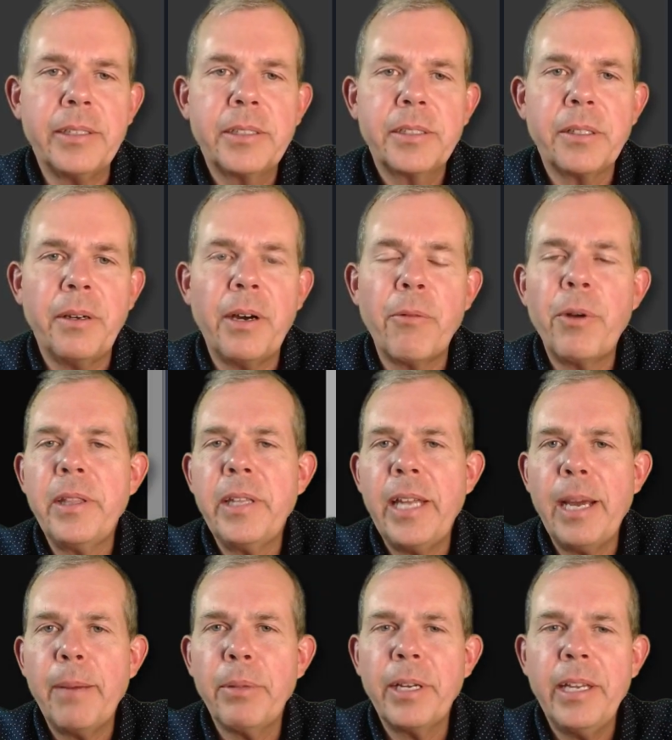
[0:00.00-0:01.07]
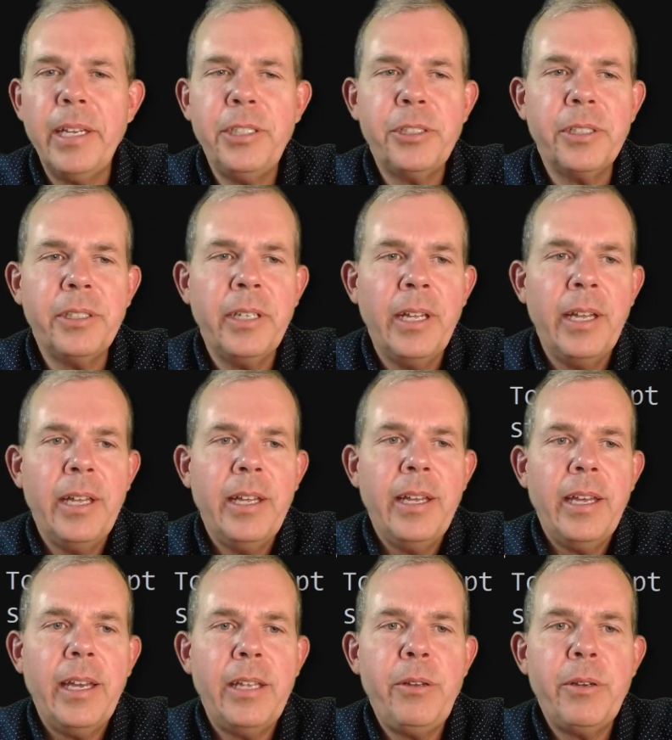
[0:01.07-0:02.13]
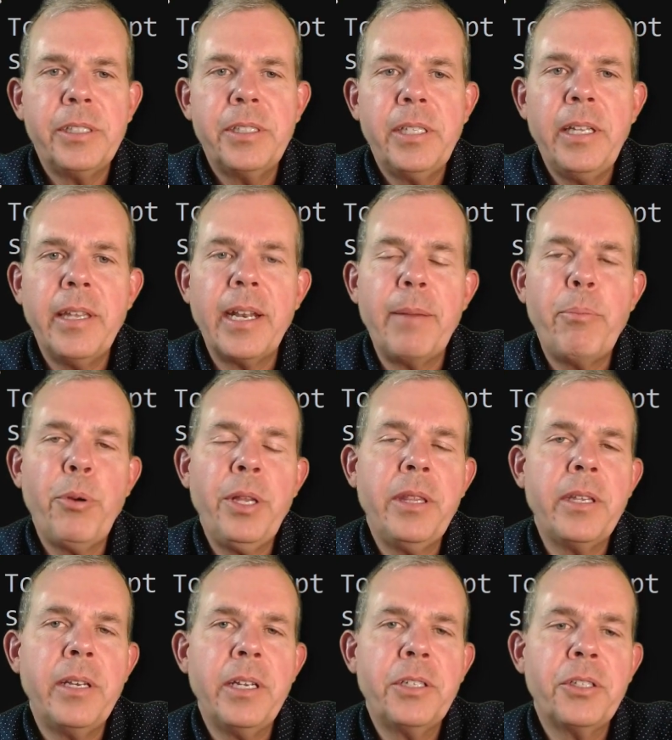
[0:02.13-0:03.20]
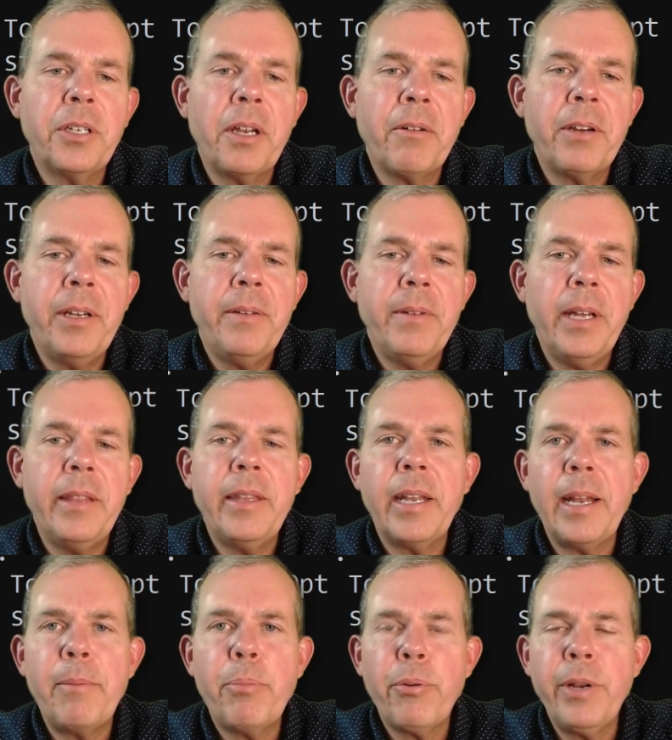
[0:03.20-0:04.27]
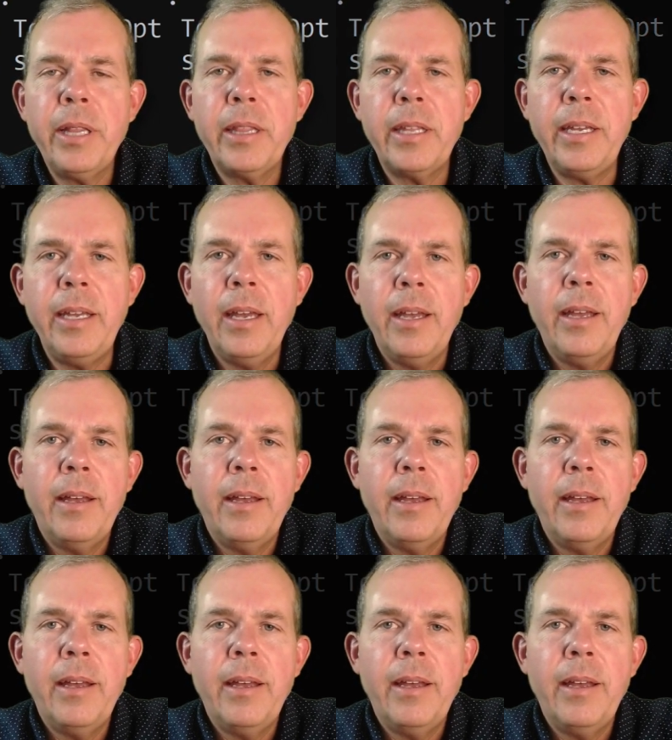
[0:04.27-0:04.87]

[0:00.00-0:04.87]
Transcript: So I'll the application, and you can see that I print the dictionary, and then I print the